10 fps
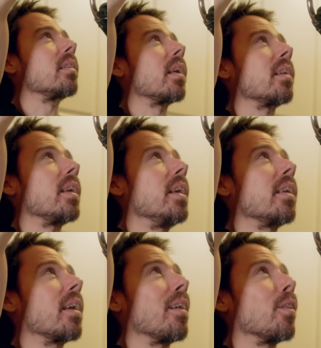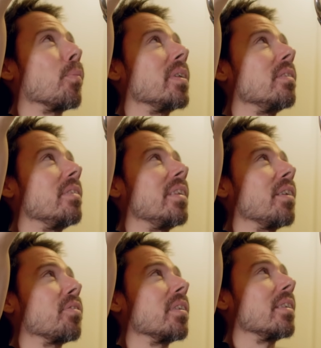That heating element
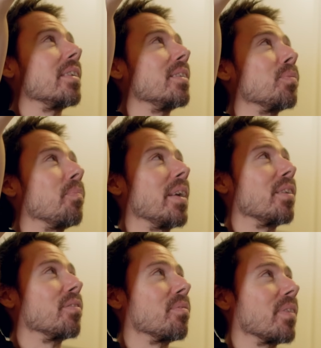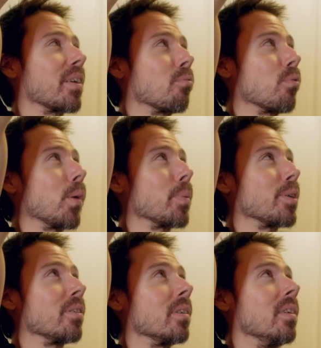definitely is made of like
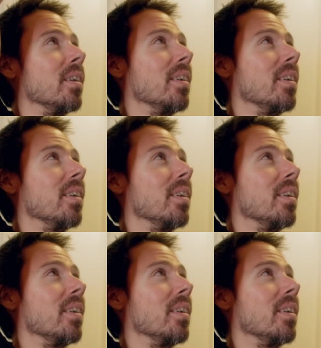rubber